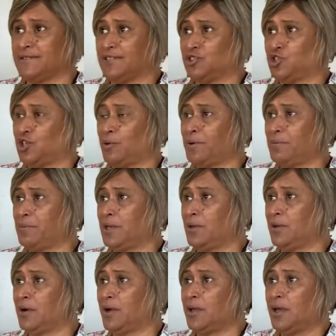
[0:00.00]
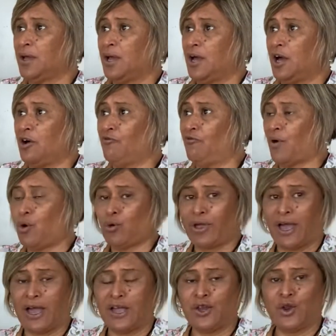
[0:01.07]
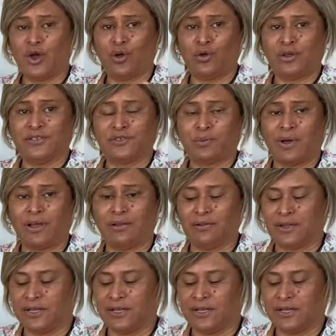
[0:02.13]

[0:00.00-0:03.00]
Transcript: They're showing me like a volcano as well,